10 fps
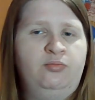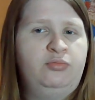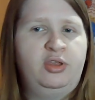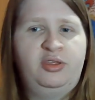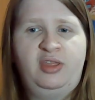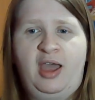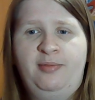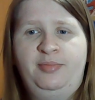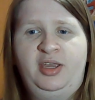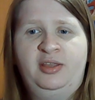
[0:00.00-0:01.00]
does
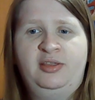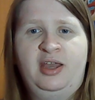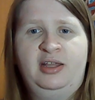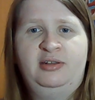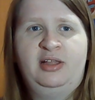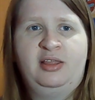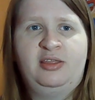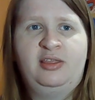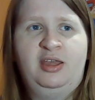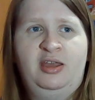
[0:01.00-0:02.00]
that mean that that
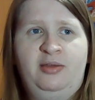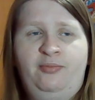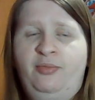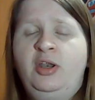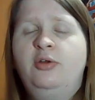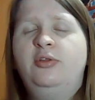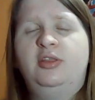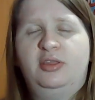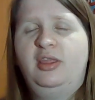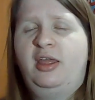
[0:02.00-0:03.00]
we know
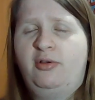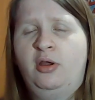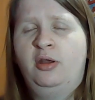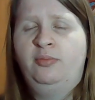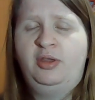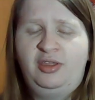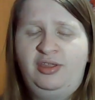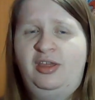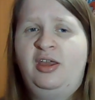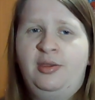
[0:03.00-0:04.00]
that later on we
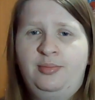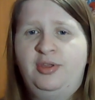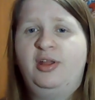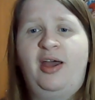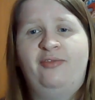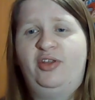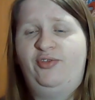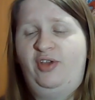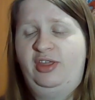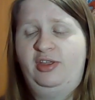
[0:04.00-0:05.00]
see him still have this
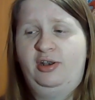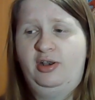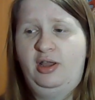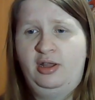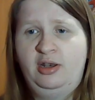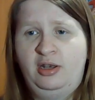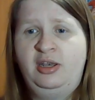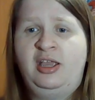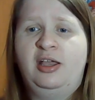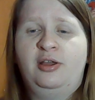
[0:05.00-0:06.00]
faith in
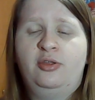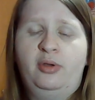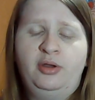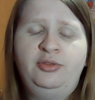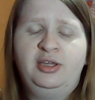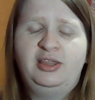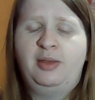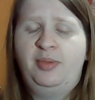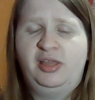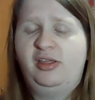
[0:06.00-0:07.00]
Nika, so I don't think
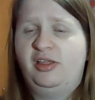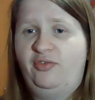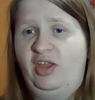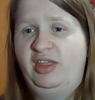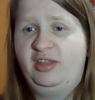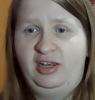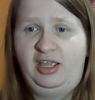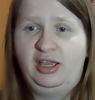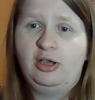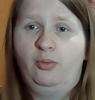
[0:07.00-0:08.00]
that makes his faith in
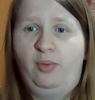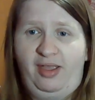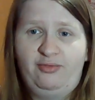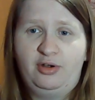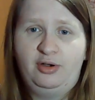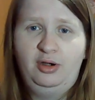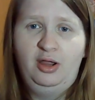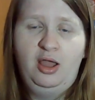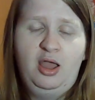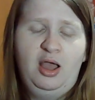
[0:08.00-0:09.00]
Nika waver.
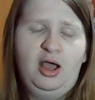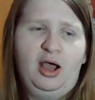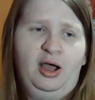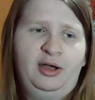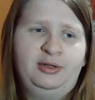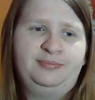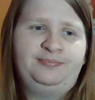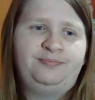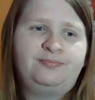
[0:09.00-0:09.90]
I